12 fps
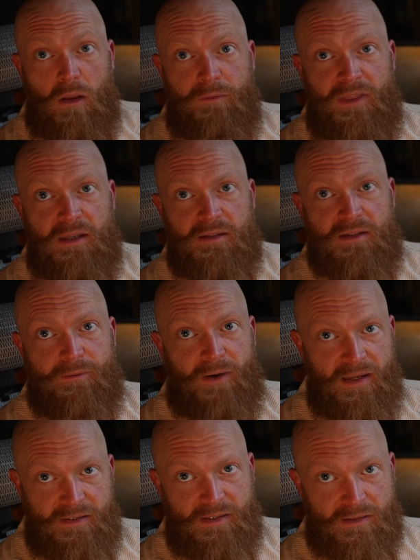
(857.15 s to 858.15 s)
of these
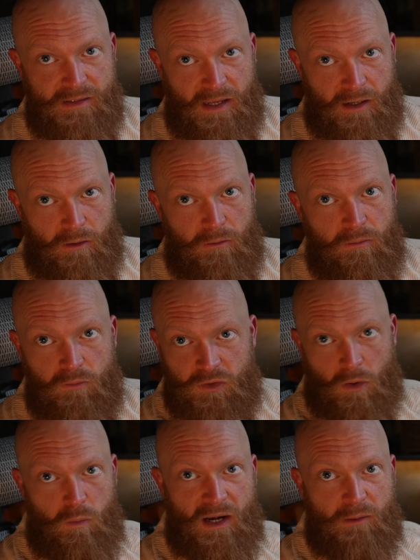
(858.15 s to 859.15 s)
devices now.
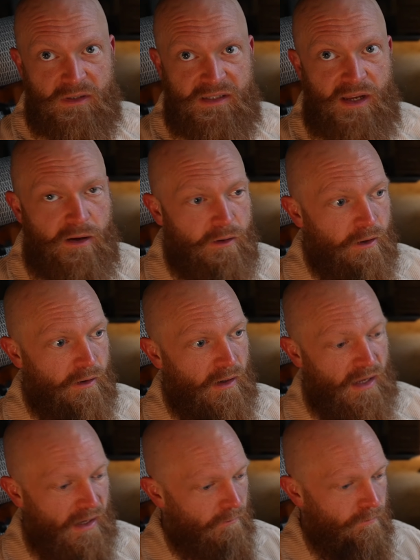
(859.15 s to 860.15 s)
So when I was younger,
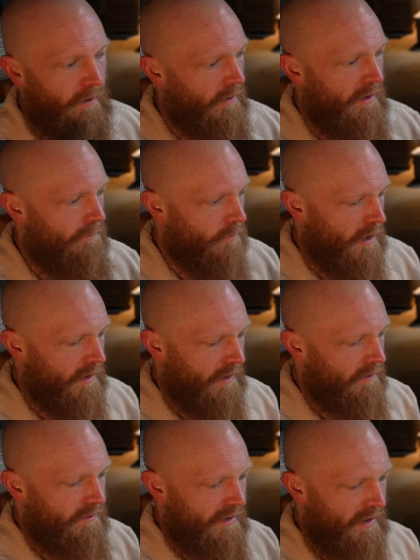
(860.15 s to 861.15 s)
I really
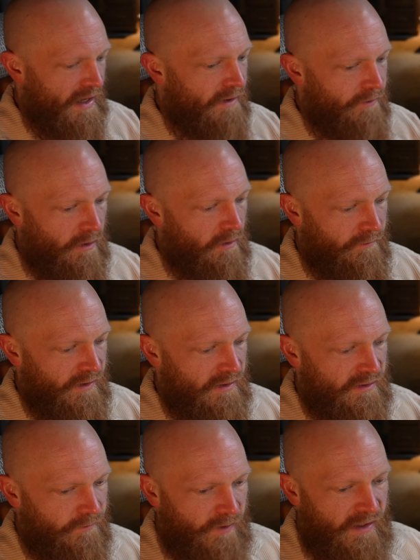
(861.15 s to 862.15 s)
wanted to have all of
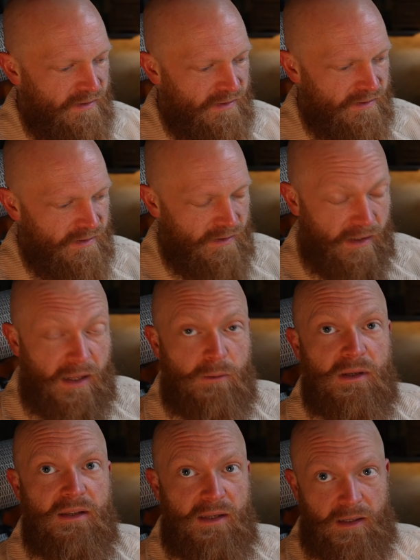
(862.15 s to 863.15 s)
these devices, and then I
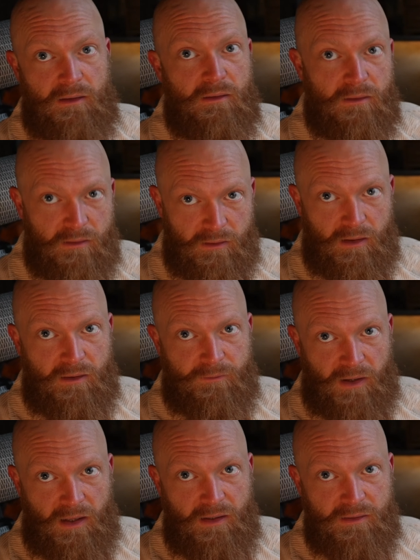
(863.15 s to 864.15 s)
would get a
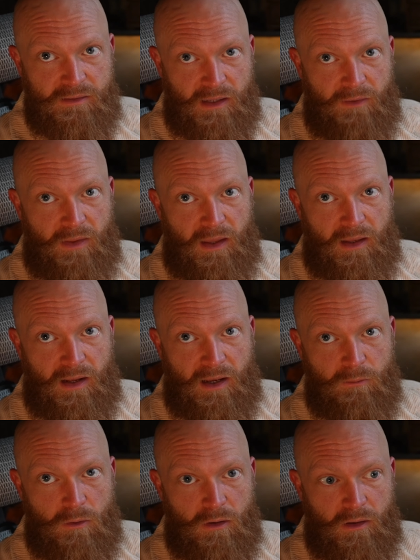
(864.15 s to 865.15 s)
device, and then I
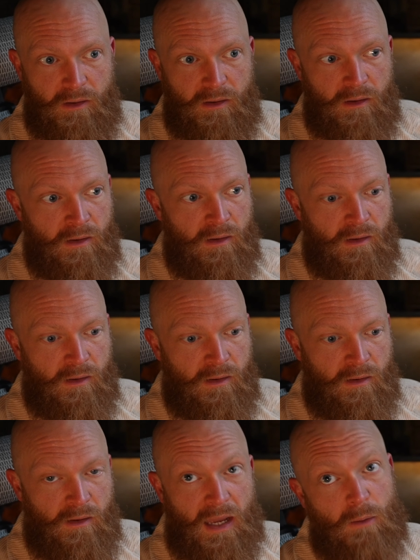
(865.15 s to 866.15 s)

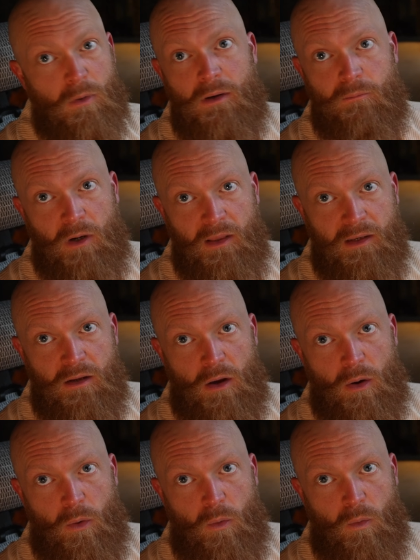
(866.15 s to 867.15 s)
wouldn't really
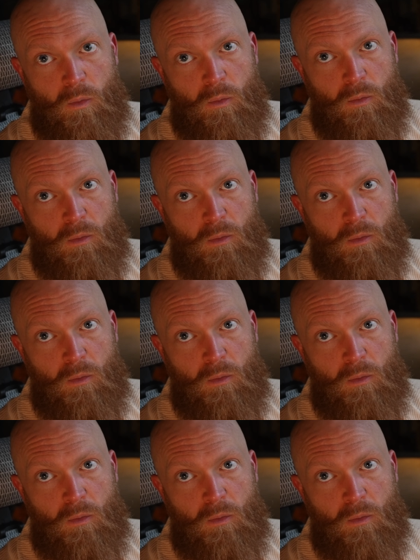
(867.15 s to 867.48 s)
know